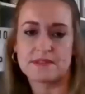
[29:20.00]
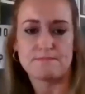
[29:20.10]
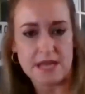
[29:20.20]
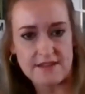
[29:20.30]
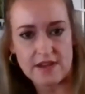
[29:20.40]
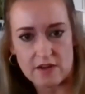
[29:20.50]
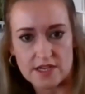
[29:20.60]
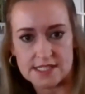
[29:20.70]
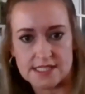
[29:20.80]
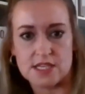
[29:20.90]
big
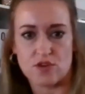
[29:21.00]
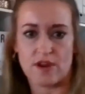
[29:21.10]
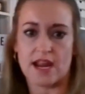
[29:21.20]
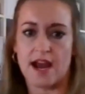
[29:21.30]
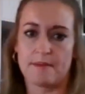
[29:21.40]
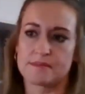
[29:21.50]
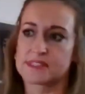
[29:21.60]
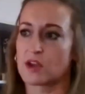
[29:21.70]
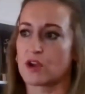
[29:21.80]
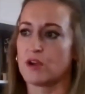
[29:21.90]
variances in your income.
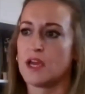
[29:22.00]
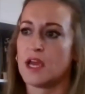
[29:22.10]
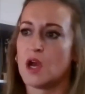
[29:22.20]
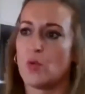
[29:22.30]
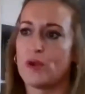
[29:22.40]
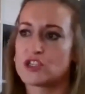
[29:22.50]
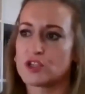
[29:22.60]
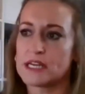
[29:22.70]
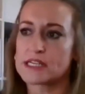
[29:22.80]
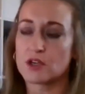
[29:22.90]
So we
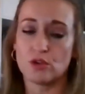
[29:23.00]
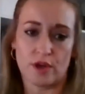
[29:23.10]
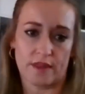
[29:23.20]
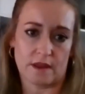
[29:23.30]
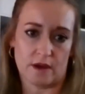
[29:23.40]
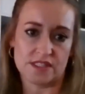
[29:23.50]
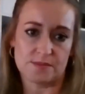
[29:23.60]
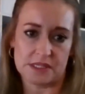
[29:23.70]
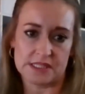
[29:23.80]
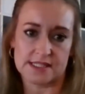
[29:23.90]
do need to look at those
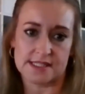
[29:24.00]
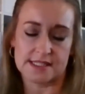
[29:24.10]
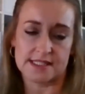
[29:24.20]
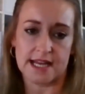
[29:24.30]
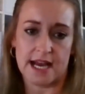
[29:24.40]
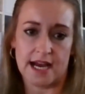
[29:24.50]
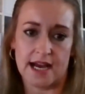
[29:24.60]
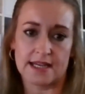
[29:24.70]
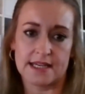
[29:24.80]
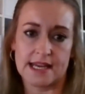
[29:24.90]
businesses that
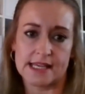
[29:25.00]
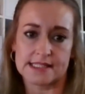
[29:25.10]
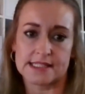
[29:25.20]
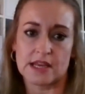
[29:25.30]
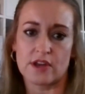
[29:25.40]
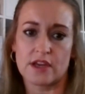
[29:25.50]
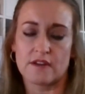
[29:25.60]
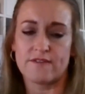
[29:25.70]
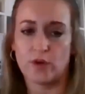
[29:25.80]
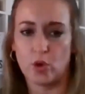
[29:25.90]
aren't necessarily
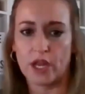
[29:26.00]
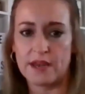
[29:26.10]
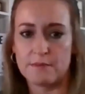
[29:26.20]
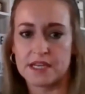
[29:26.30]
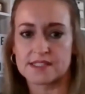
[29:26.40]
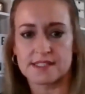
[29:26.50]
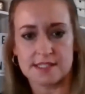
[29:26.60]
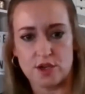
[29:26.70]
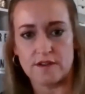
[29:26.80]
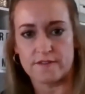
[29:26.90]
going to fall in because of
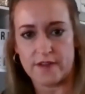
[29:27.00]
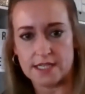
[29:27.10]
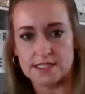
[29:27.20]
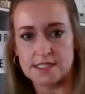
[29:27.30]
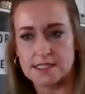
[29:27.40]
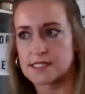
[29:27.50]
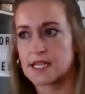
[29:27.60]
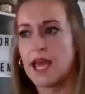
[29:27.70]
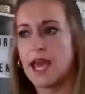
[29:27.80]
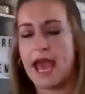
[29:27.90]
certain factors,
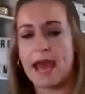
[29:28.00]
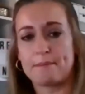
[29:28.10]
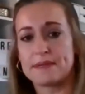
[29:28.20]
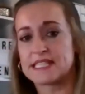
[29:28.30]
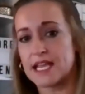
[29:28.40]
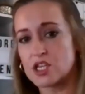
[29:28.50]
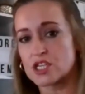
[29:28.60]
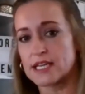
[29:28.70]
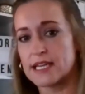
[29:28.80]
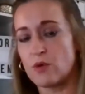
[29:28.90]
and
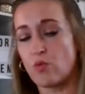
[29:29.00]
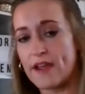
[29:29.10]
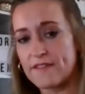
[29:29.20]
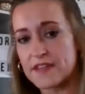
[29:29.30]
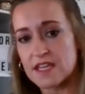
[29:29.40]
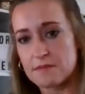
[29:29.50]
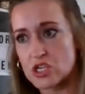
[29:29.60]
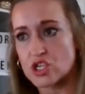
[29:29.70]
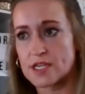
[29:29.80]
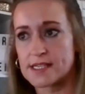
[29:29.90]
potentially wait for the
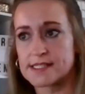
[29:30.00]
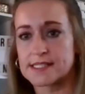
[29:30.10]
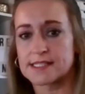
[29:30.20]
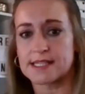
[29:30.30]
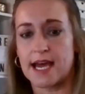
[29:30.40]
Commissioner's